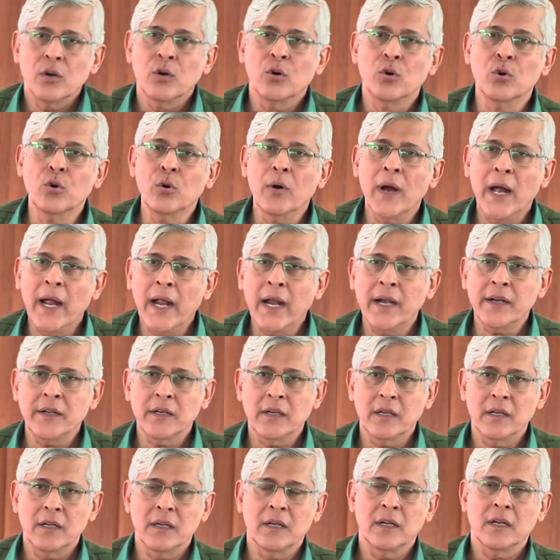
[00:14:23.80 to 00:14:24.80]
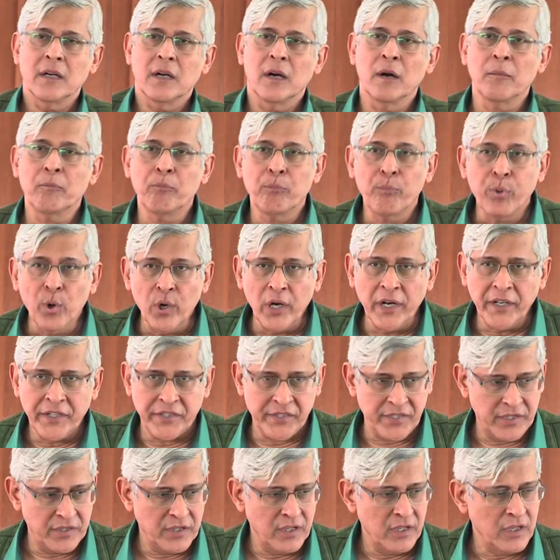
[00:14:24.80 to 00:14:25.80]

who had a bullet